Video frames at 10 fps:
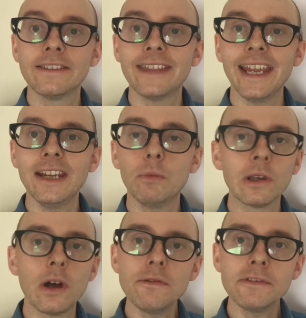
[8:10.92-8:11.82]
they
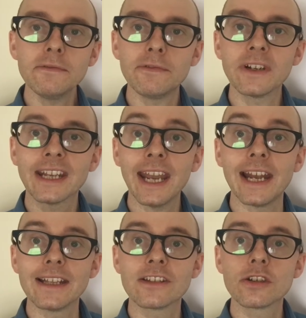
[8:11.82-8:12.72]
will often
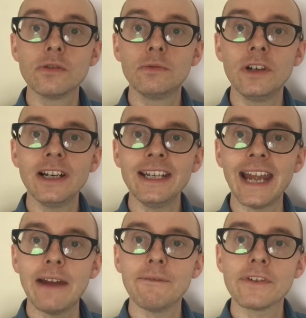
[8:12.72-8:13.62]
forget to really
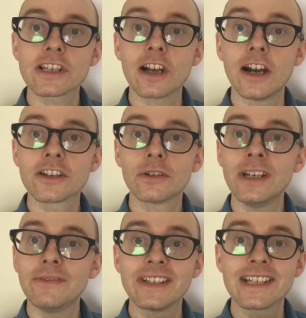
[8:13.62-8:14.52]
emphasize or
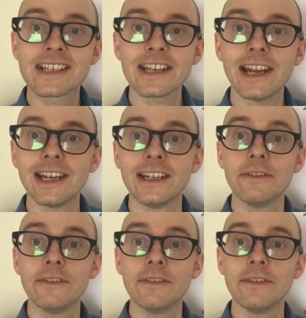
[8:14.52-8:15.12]
even say